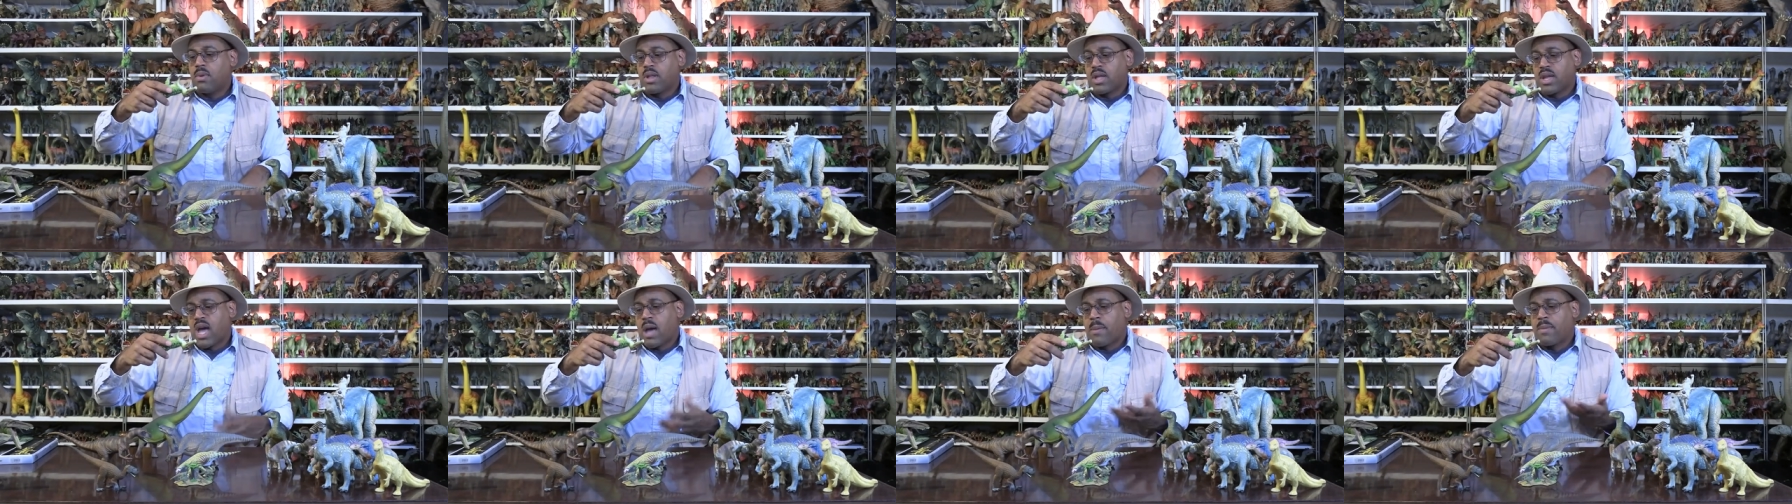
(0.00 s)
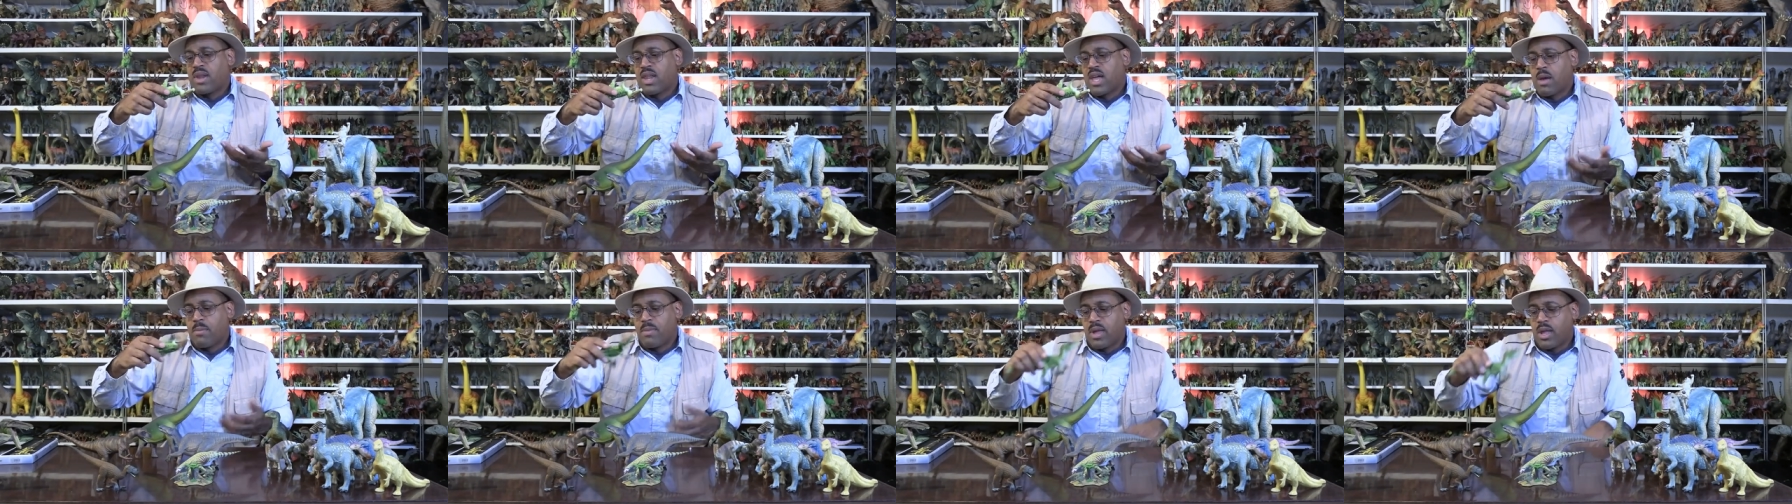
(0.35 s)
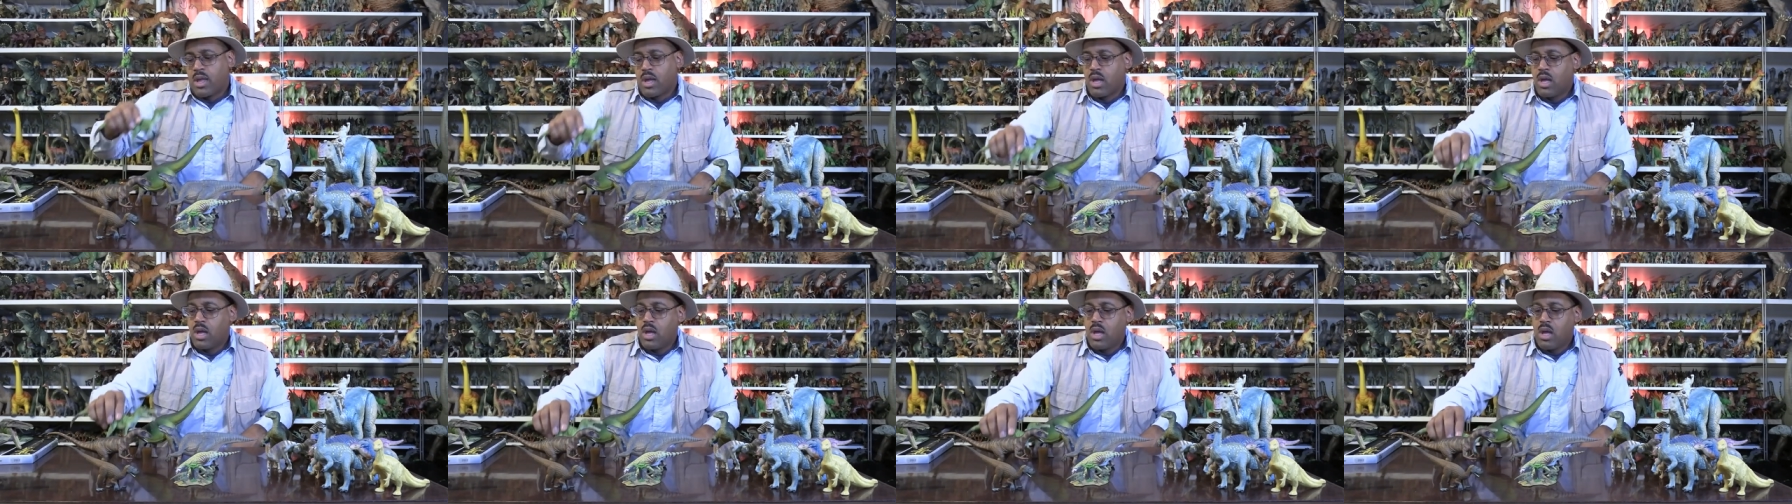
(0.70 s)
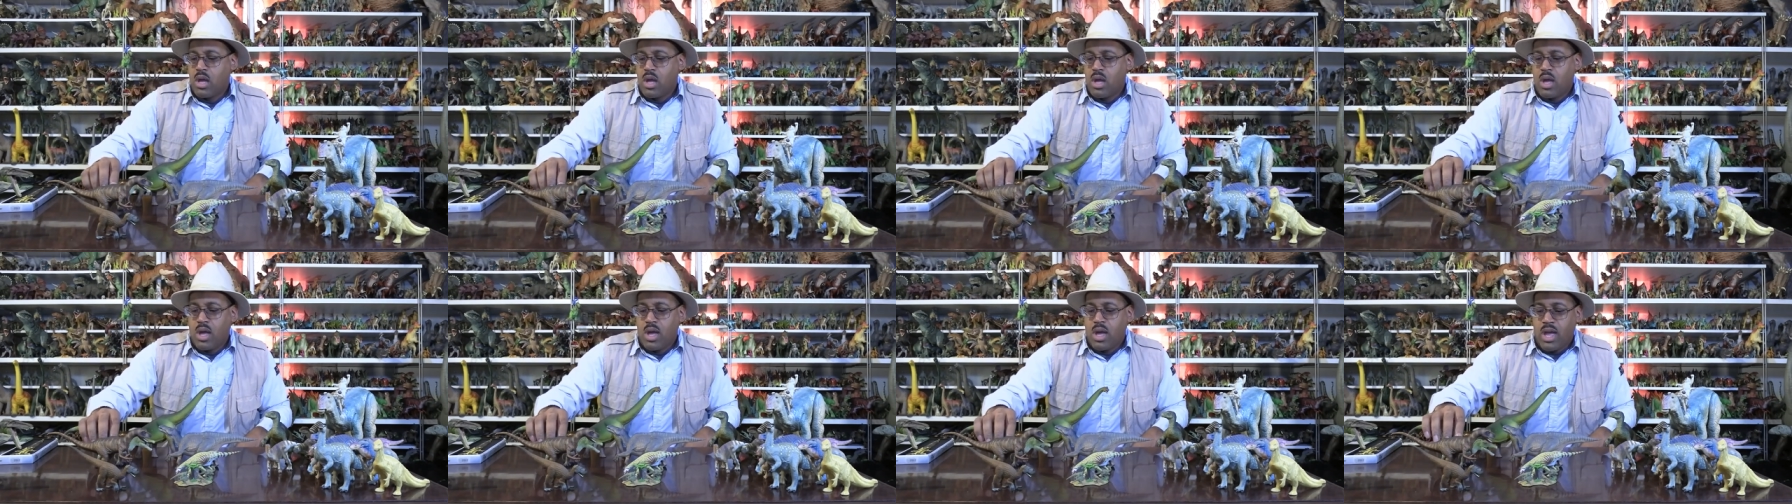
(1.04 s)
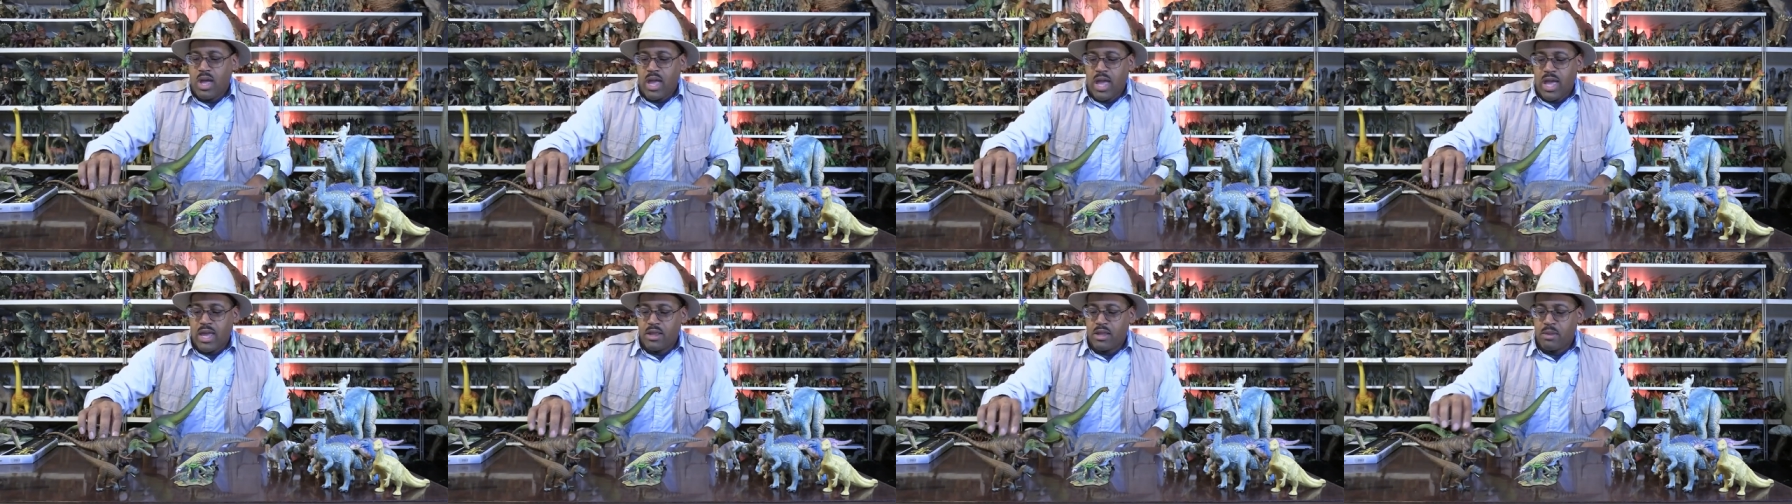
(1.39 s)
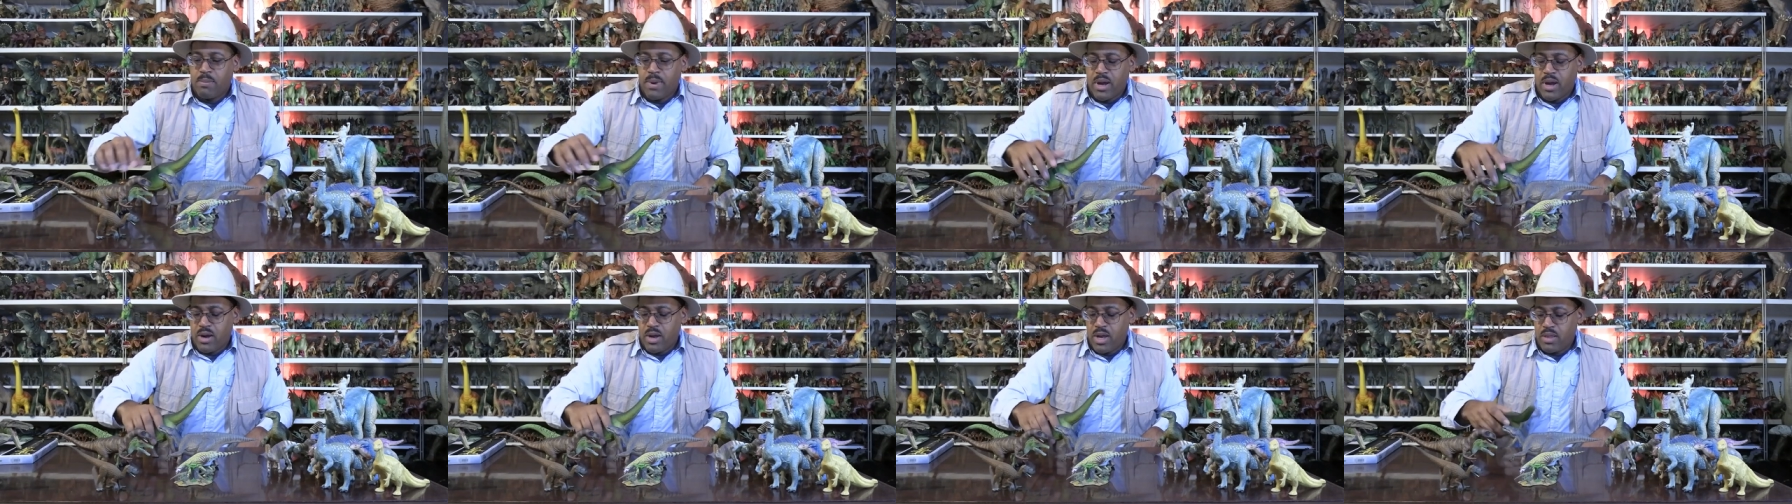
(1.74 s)
like Hobby Lobby, and the
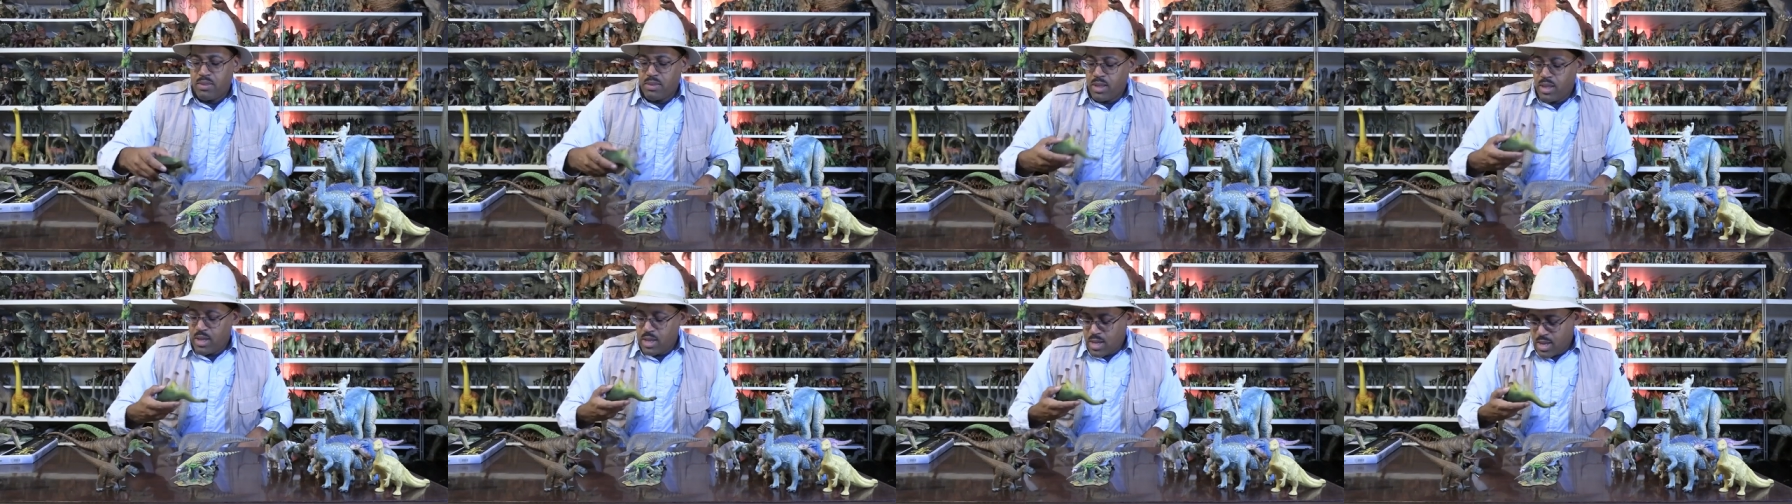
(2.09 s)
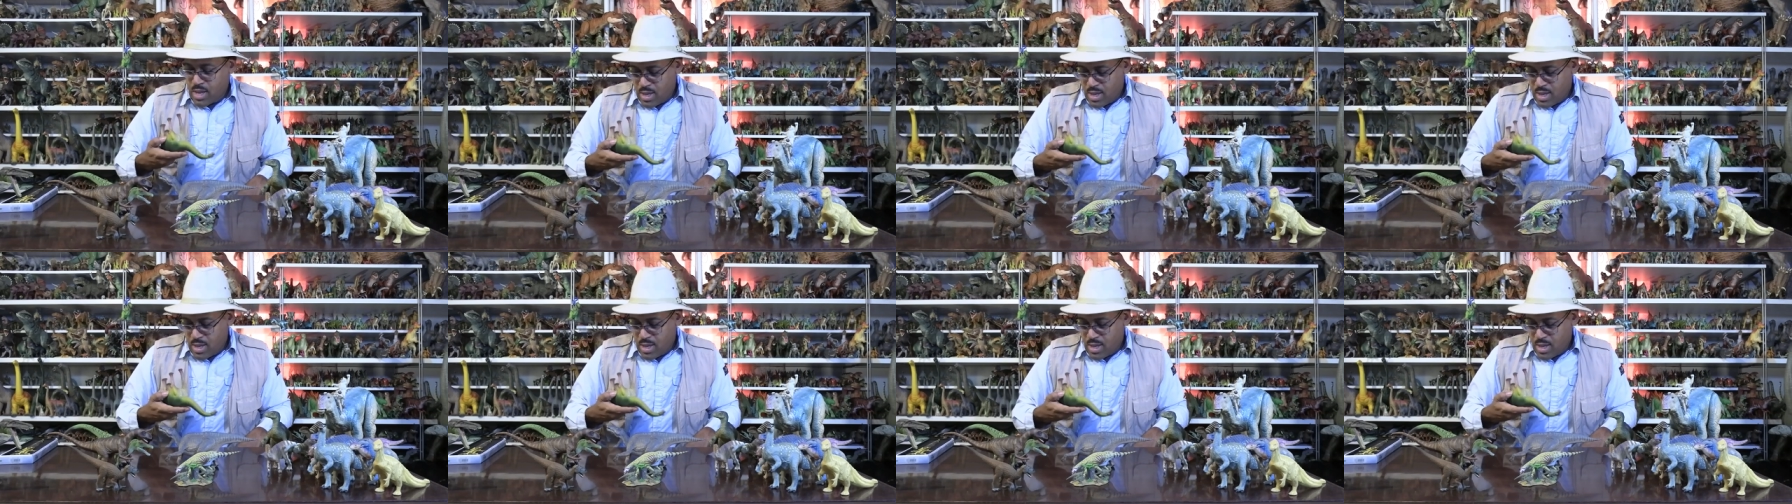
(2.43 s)
bear and the